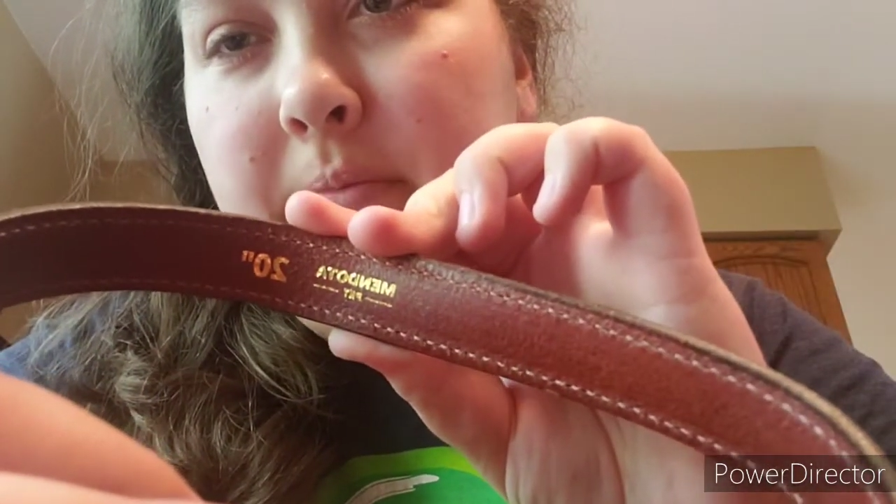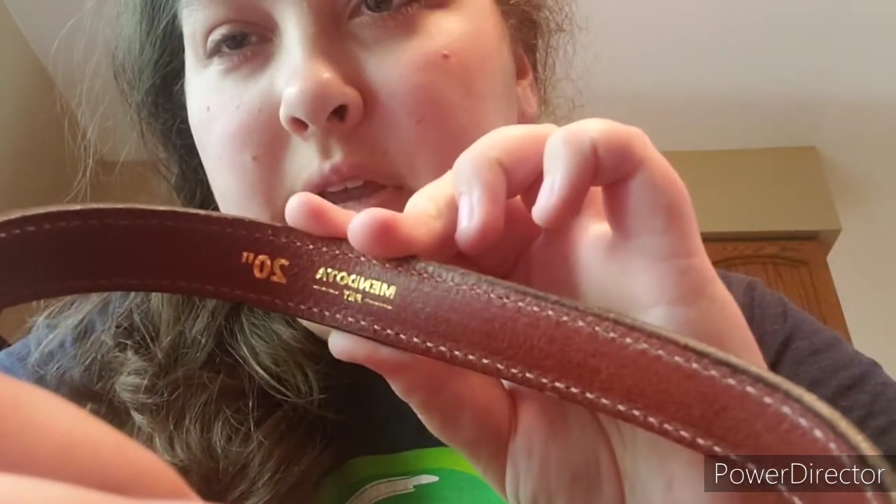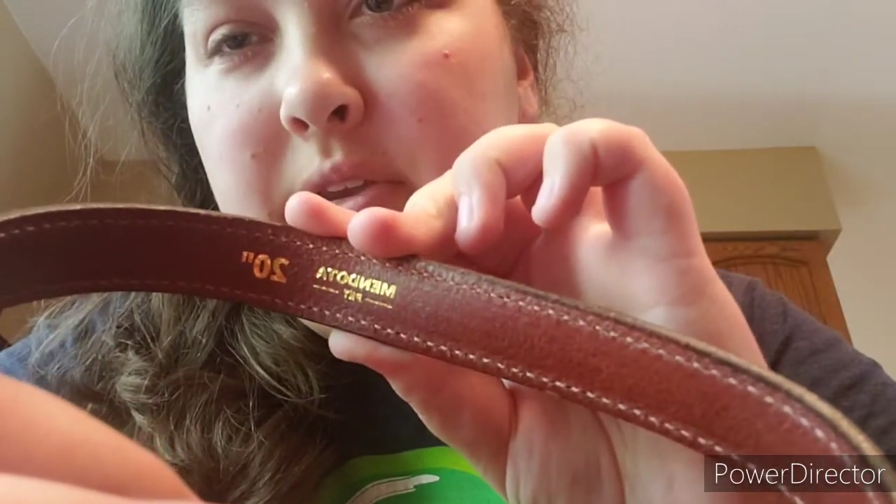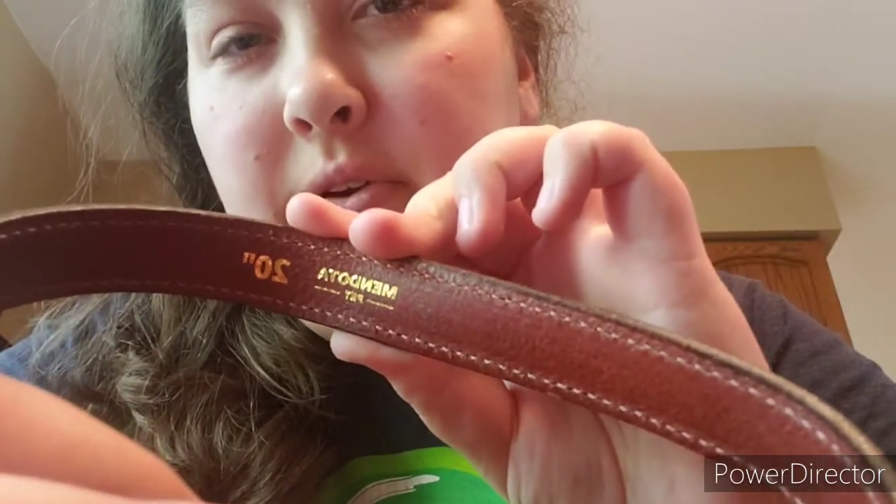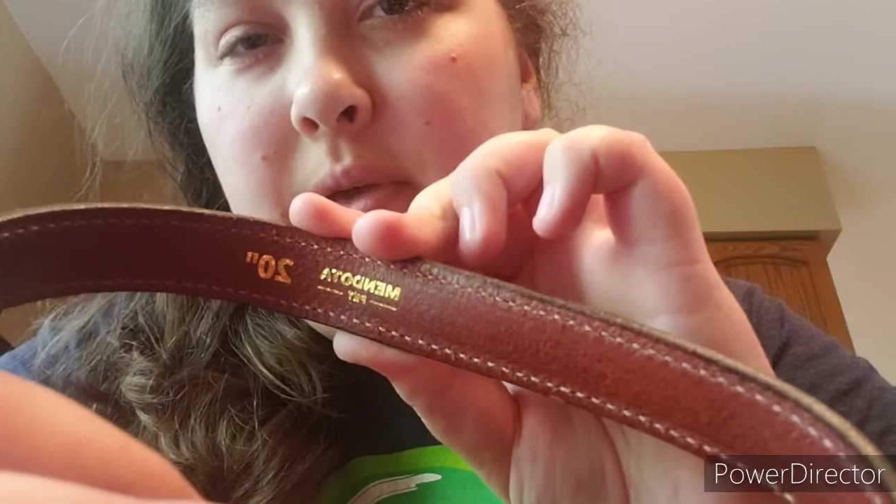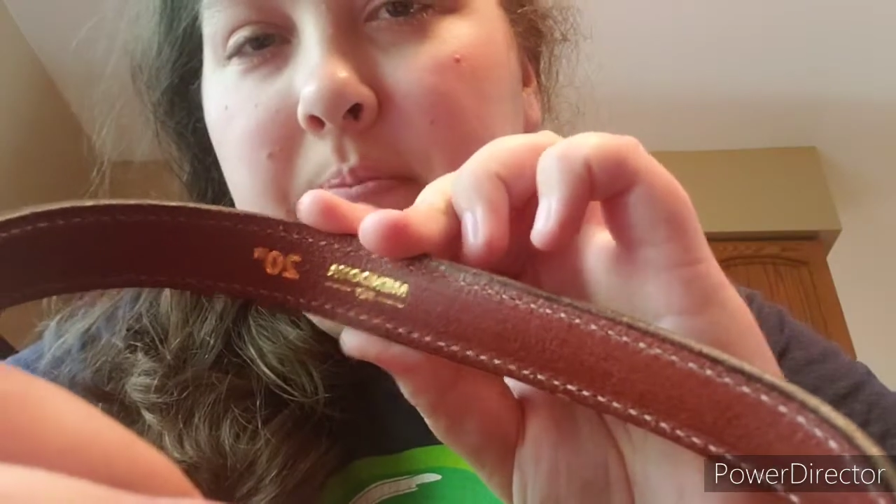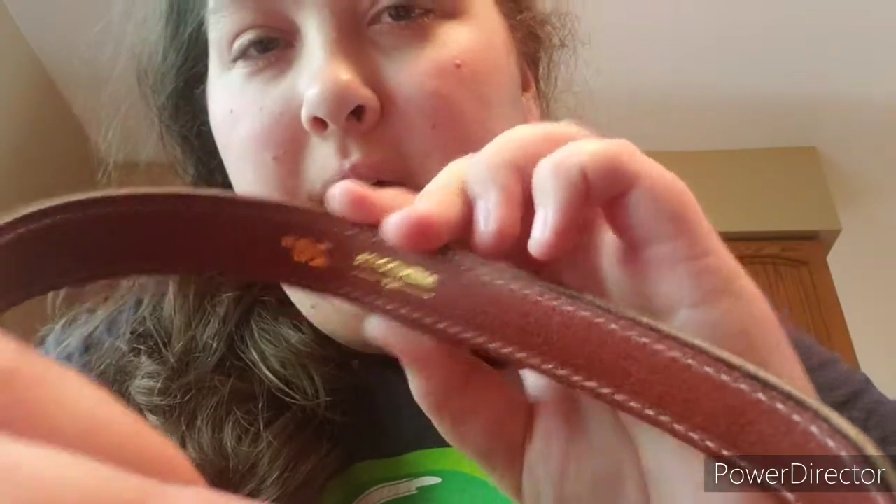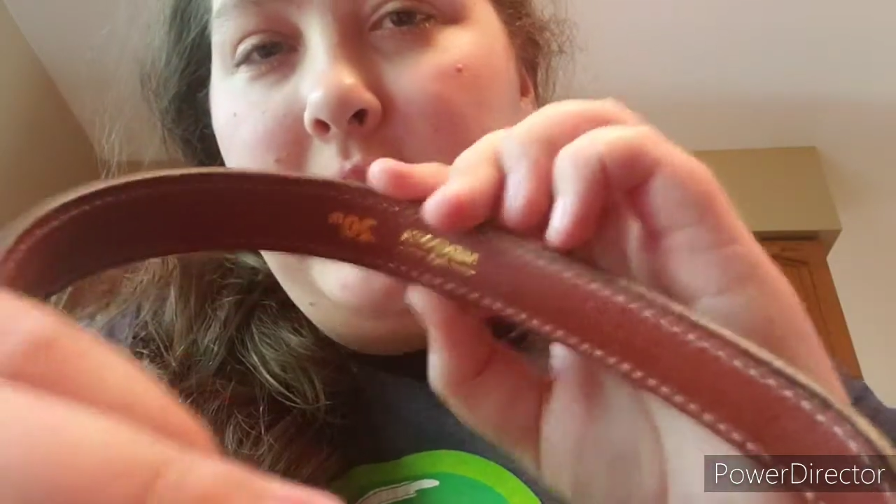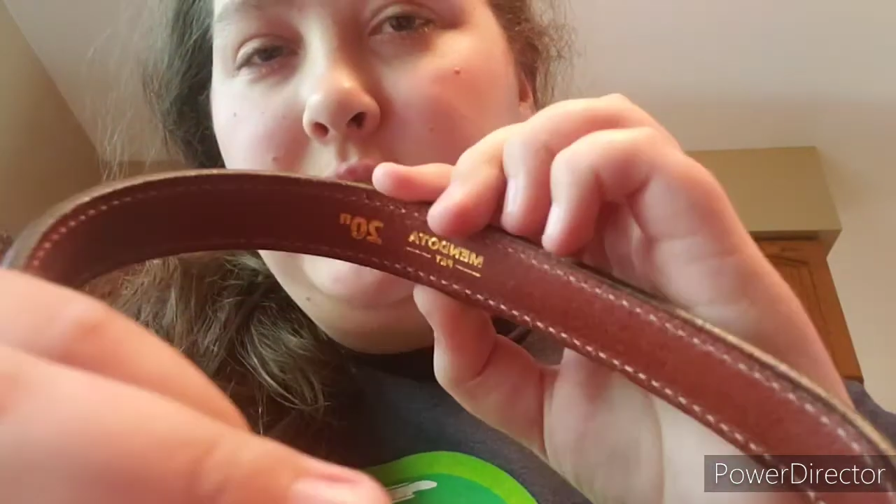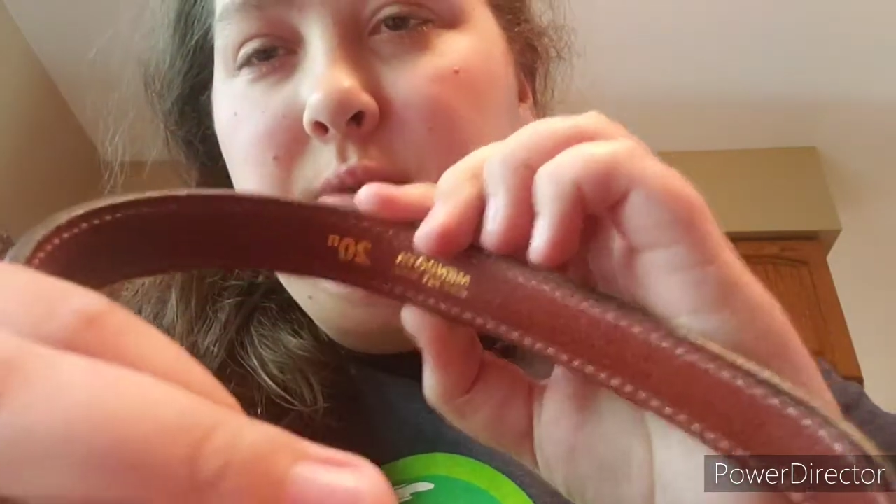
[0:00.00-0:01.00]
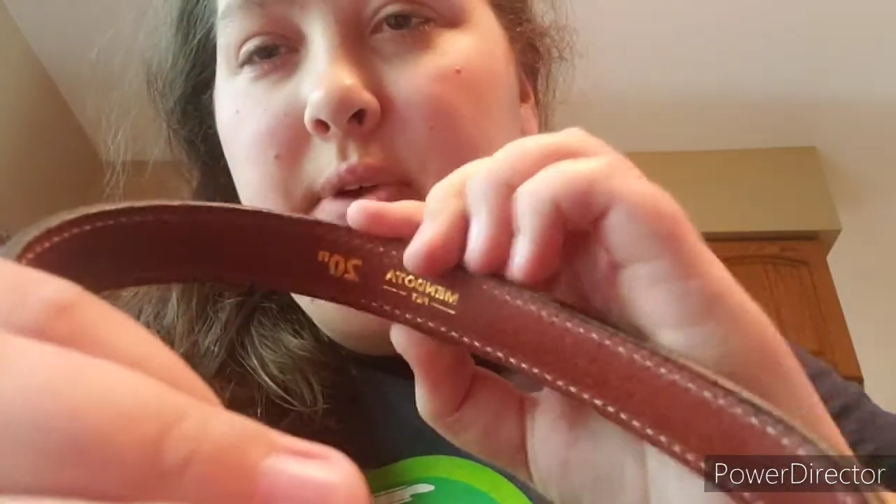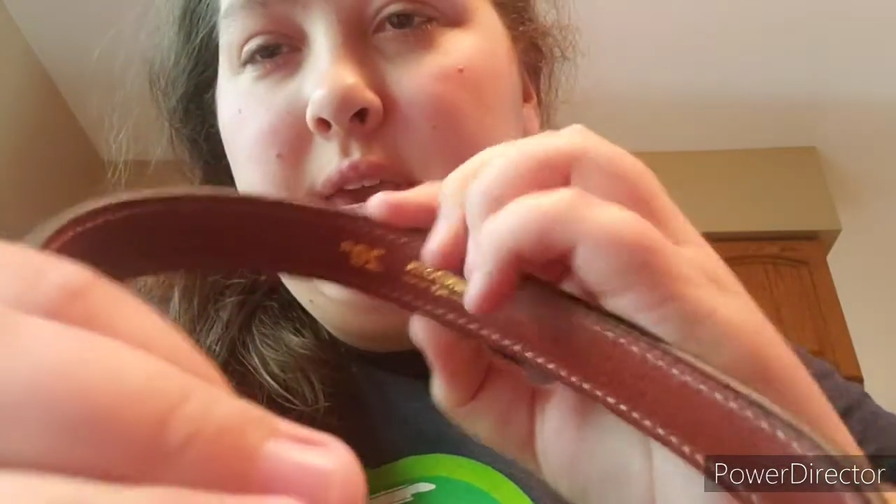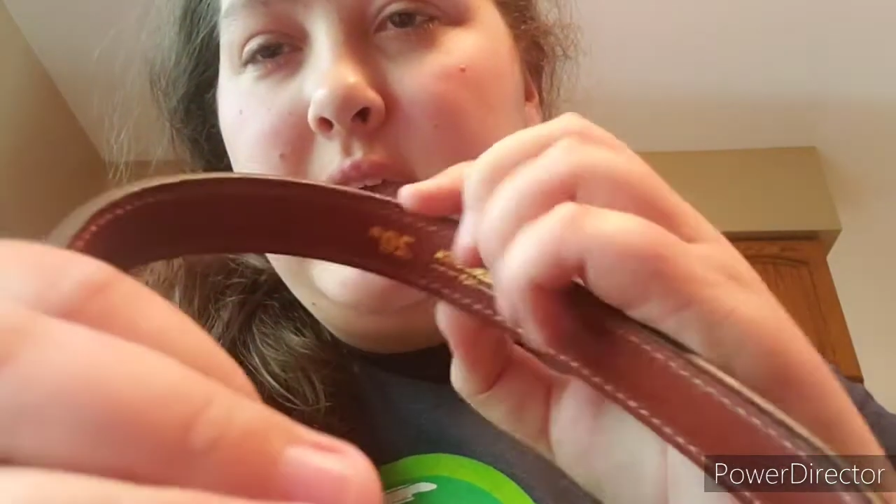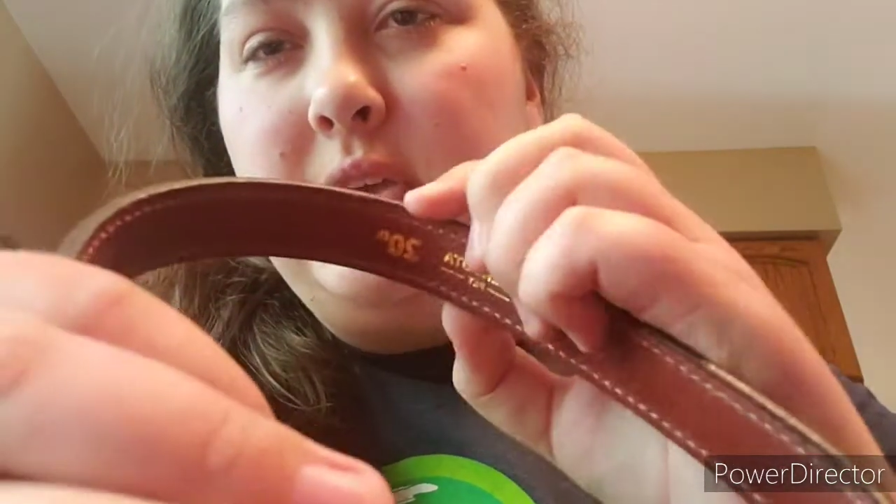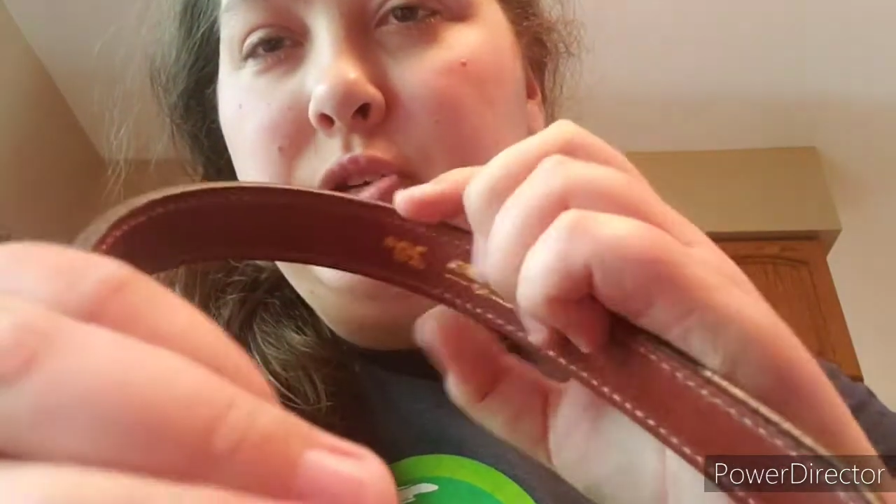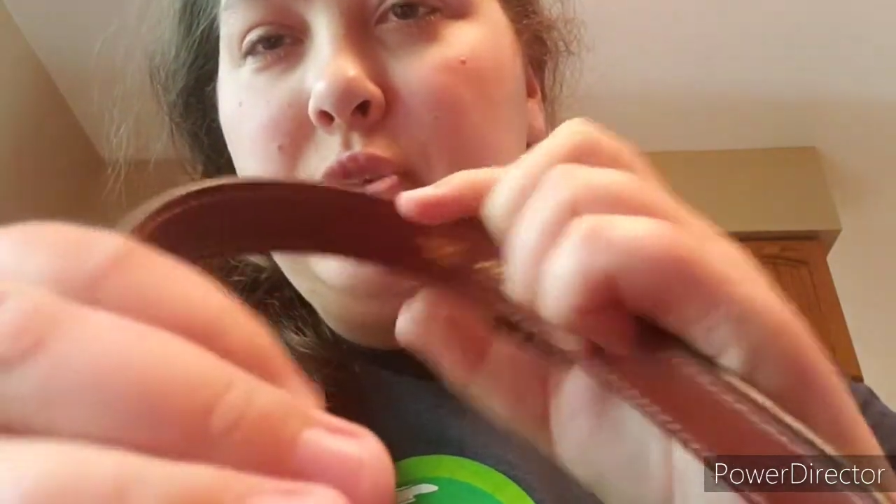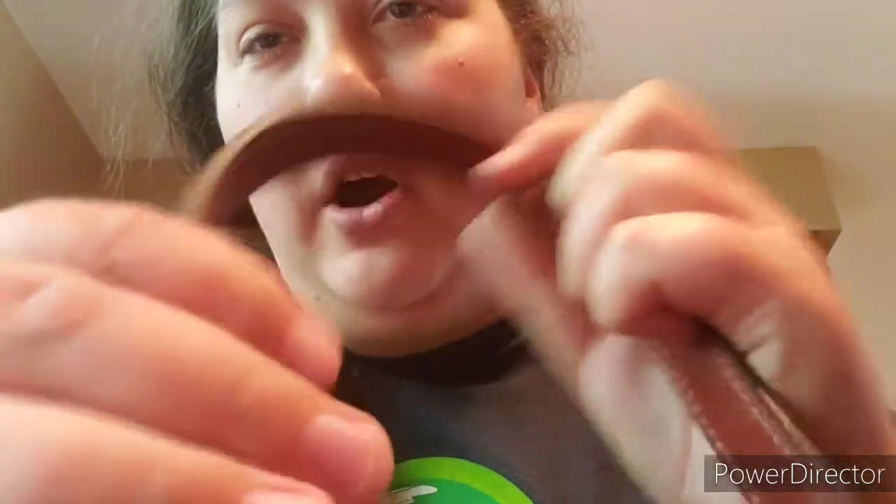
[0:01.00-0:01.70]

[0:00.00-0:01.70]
Mendota Pet 20 inch